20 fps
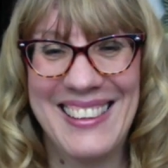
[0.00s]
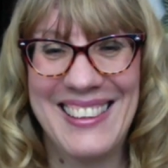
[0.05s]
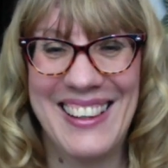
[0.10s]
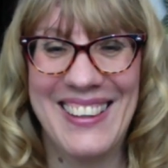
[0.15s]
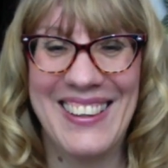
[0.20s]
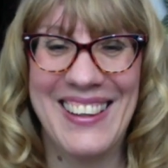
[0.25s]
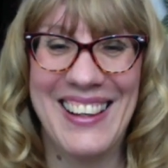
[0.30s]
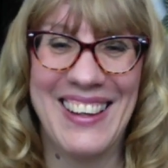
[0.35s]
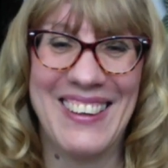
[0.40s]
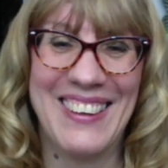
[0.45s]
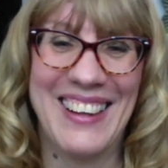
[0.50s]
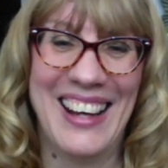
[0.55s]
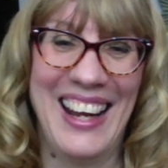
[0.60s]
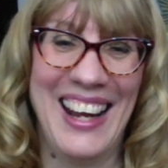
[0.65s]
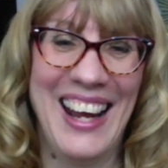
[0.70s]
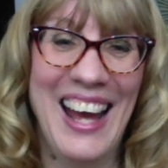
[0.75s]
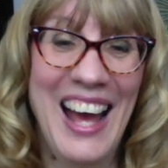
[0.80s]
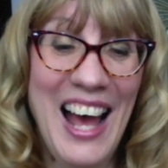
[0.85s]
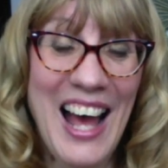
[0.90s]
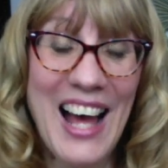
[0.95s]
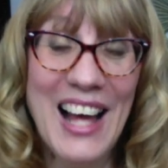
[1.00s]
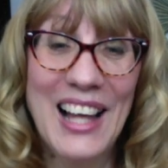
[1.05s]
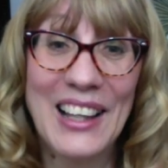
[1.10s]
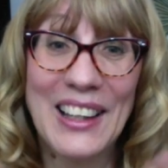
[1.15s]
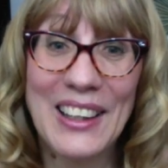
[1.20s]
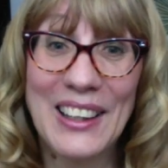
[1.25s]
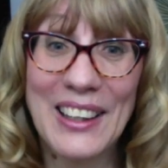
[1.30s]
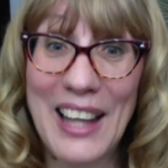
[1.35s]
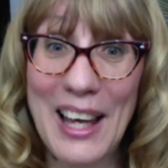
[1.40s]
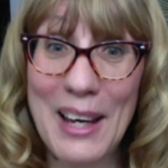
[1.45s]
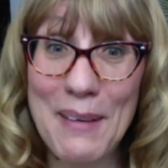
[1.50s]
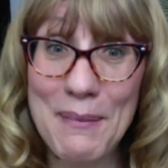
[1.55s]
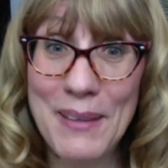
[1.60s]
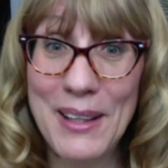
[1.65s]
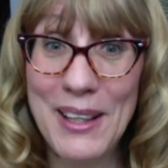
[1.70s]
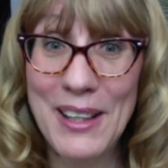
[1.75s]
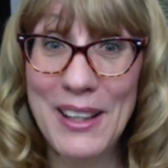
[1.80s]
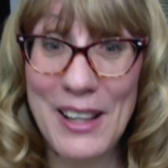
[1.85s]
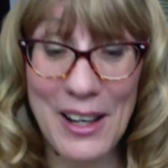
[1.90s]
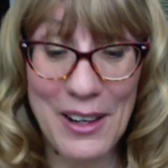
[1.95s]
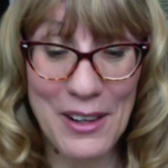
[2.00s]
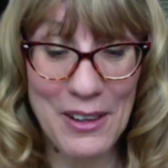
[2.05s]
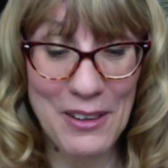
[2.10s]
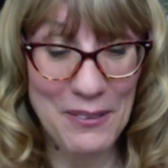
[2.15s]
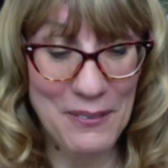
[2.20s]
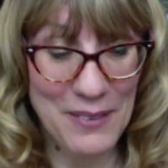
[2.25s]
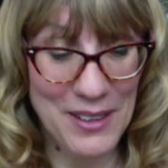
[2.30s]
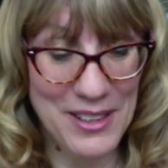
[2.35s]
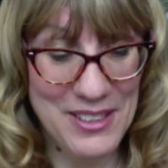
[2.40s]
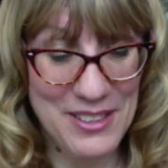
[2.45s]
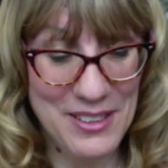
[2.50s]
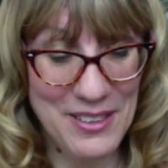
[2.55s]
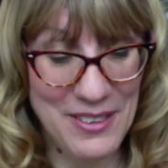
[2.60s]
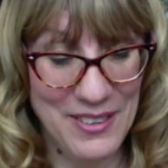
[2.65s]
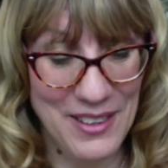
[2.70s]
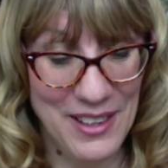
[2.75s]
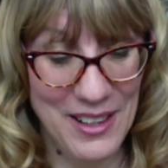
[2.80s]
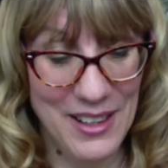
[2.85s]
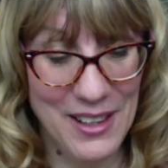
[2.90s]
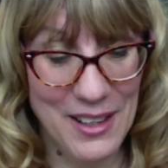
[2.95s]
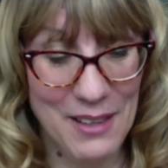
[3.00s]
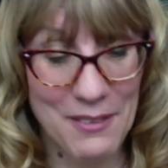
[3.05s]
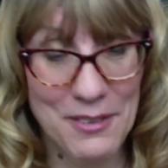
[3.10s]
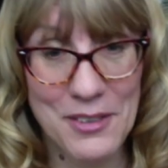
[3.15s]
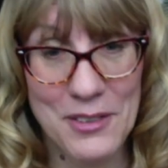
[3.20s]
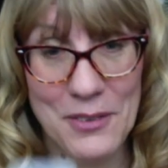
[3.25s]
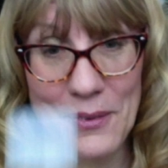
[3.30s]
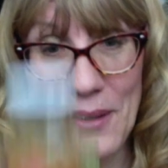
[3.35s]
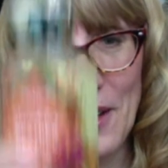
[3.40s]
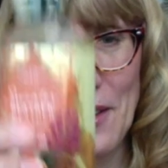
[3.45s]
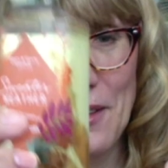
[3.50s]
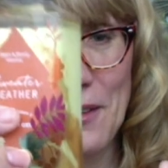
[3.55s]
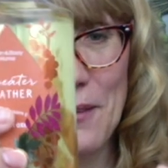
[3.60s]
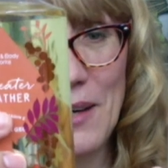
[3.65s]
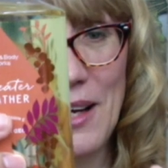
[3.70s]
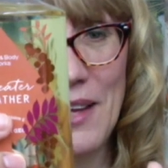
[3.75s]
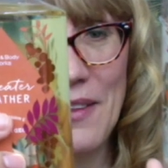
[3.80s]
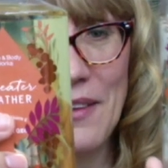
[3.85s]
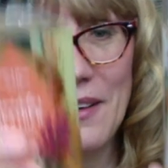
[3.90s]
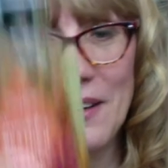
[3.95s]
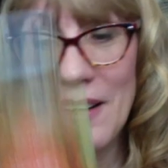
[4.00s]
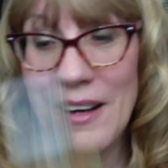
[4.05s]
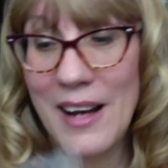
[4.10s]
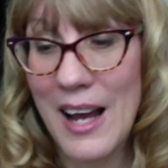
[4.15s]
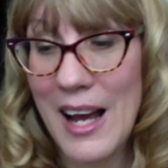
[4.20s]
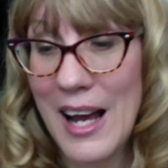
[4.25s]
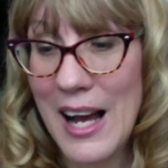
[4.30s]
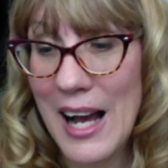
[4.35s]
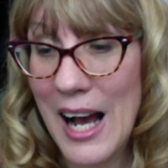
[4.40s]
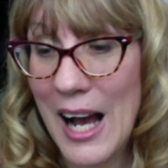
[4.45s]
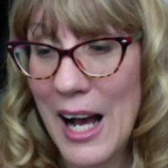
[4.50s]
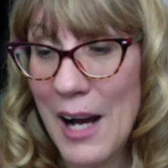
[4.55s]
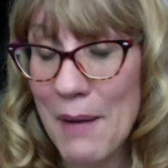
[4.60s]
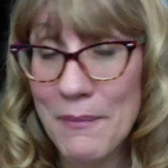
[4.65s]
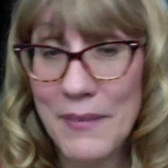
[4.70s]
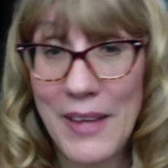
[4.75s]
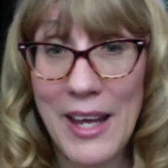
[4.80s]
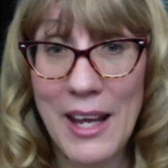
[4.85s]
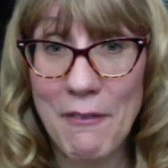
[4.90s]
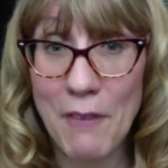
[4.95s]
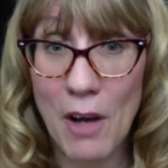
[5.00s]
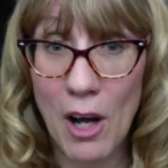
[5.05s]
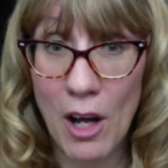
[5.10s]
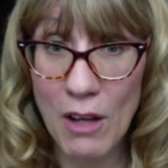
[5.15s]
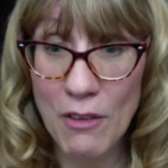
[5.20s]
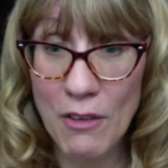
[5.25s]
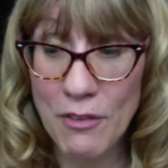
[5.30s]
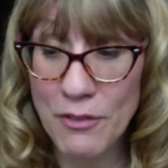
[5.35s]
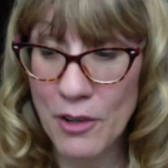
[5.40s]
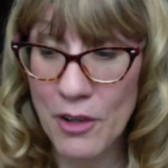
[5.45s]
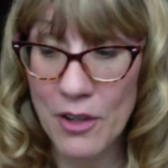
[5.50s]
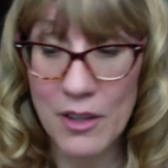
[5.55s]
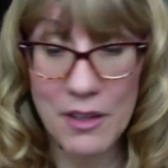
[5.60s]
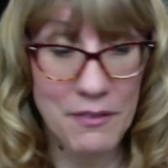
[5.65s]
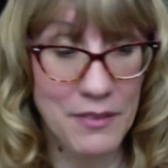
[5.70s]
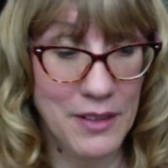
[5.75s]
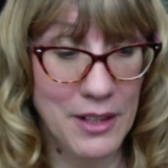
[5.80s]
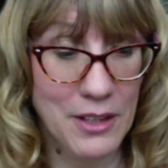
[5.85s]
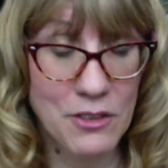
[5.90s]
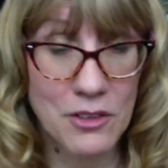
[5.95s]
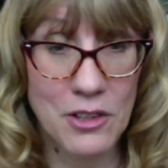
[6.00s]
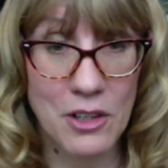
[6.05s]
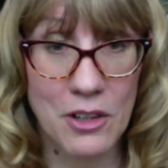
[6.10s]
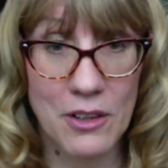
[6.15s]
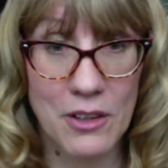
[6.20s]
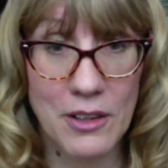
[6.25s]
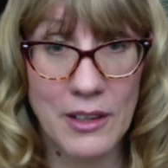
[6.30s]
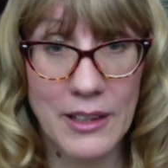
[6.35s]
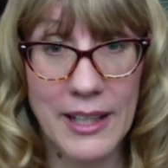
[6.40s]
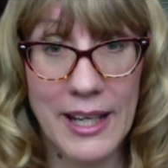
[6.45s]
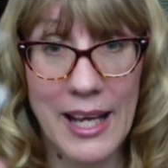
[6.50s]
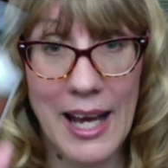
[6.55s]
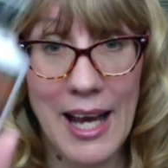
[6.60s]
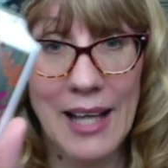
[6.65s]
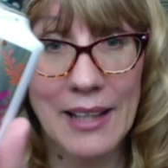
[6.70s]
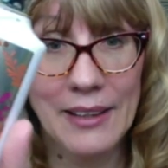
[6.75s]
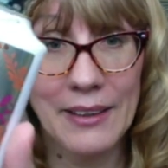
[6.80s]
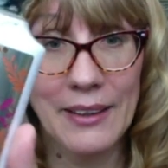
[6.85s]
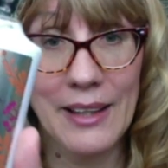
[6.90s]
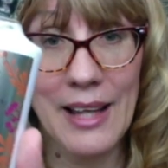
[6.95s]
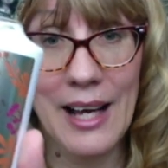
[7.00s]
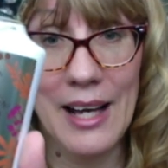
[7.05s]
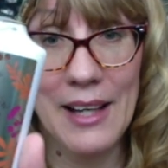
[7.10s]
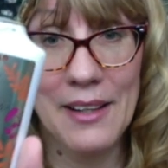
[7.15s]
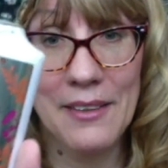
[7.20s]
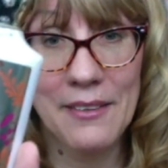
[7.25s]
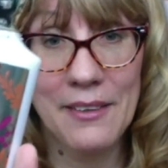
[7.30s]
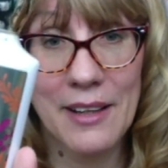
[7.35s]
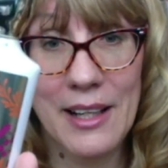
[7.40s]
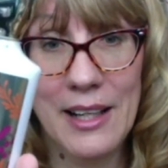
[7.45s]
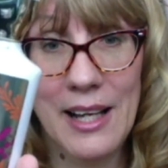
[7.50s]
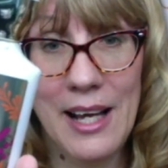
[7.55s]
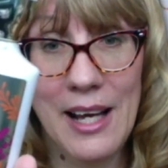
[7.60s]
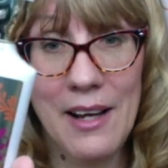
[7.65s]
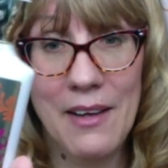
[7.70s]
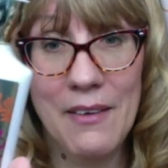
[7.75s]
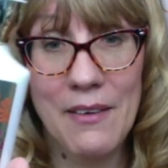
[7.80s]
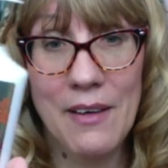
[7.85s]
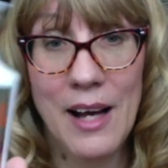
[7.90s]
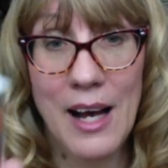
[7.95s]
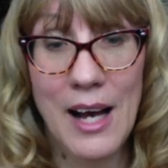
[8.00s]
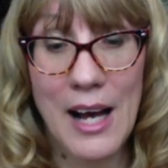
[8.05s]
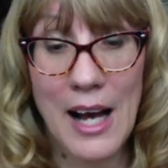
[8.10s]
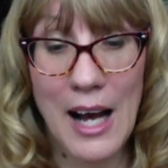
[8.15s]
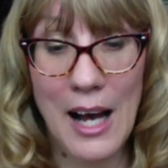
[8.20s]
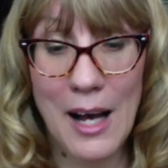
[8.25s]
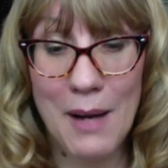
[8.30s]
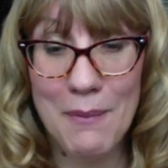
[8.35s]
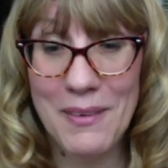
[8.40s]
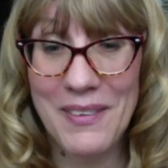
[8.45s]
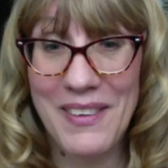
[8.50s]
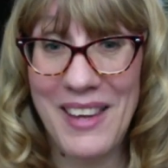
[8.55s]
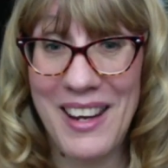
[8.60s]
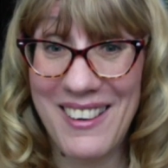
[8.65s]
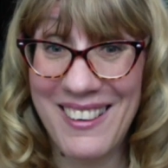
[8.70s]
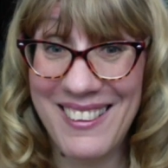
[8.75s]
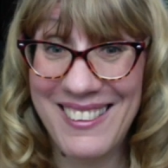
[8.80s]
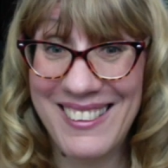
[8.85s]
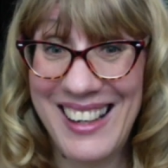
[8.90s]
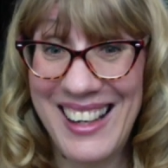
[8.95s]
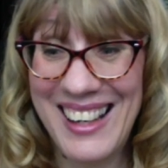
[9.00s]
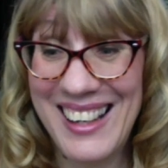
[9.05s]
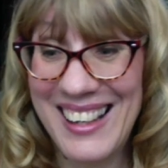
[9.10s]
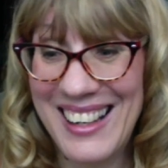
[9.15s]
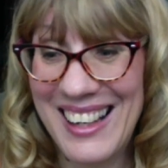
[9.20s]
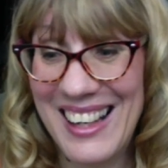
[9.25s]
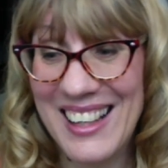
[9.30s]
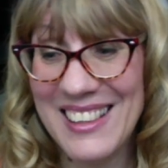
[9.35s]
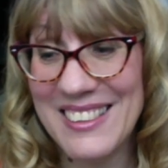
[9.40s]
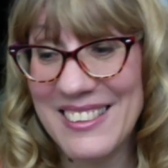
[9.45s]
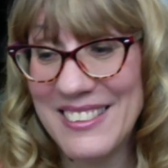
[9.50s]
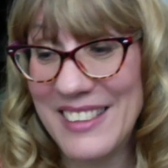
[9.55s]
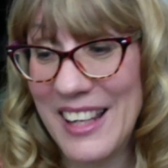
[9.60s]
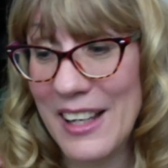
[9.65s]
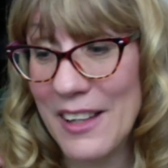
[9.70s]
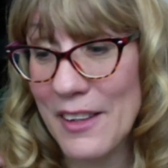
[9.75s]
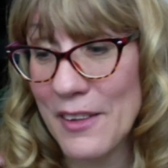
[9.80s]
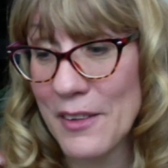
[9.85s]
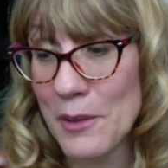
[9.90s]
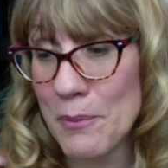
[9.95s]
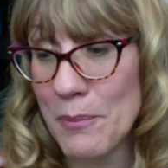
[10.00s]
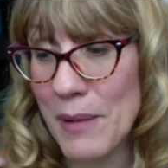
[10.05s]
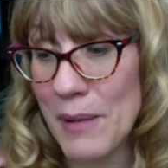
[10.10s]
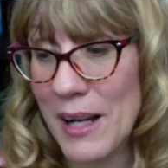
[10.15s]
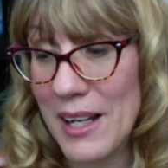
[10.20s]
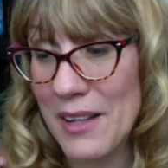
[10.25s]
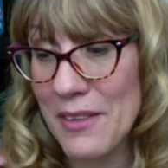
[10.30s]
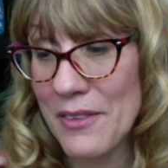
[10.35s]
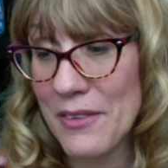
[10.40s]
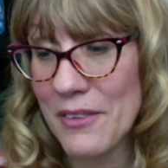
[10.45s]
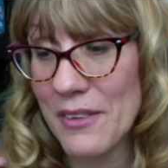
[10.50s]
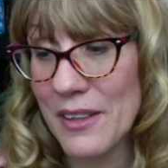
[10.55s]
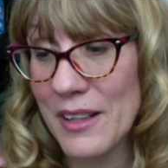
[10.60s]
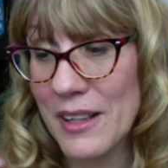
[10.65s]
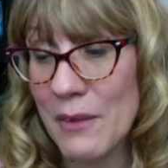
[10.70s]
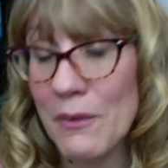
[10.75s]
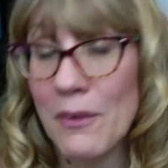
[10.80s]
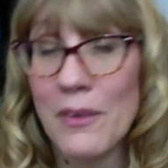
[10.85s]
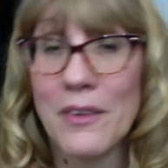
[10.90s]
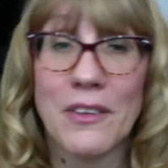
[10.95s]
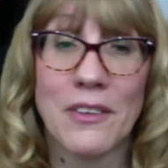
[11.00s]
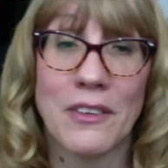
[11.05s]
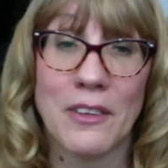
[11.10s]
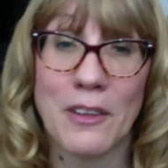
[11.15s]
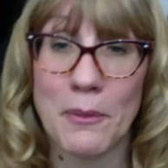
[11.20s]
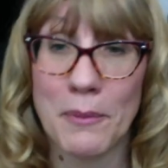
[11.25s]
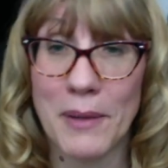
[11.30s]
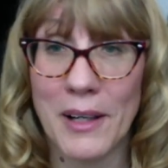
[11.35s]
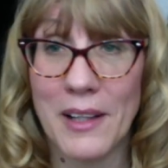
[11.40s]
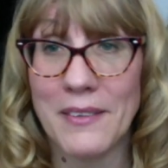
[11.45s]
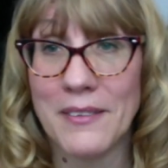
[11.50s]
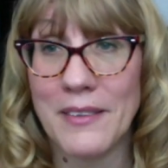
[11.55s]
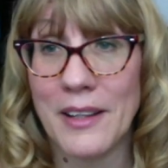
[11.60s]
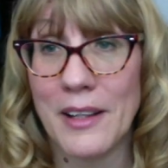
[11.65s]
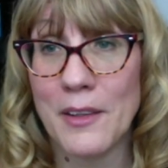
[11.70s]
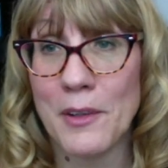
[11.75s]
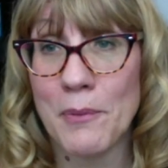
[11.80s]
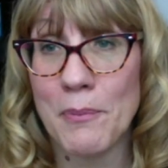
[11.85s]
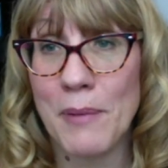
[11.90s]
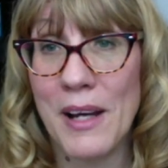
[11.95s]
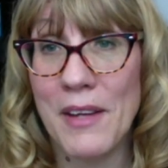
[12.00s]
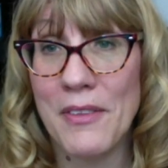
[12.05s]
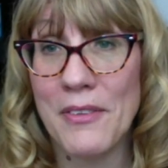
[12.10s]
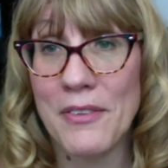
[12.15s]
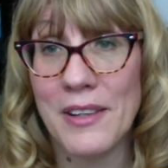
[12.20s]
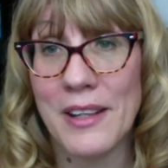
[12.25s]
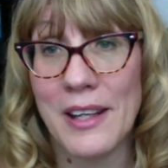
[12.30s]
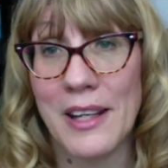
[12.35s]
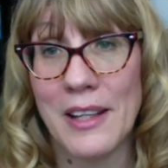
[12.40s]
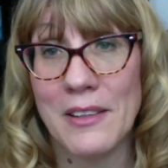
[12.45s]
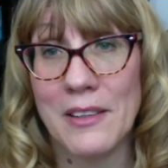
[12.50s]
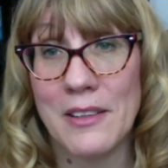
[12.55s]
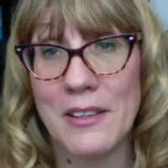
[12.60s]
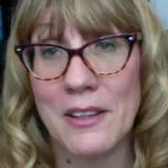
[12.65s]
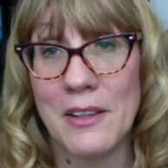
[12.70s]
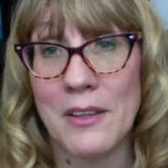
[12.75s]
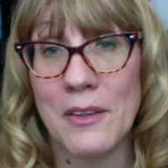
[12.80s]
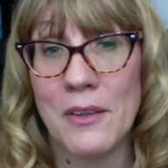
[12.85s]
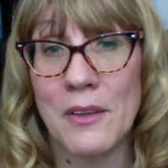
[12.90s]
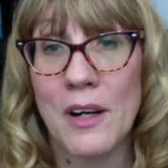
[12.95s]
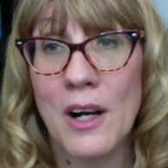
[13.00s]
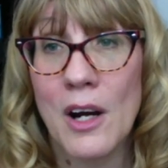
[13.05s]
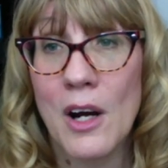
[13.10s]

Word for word: so anyway, let me know what you think of sweater weather. Um, they have all four of these currently online right now. Um, they aren't not on sale. They're buy three. Well, they're a little bit on sale. They're buy three get two,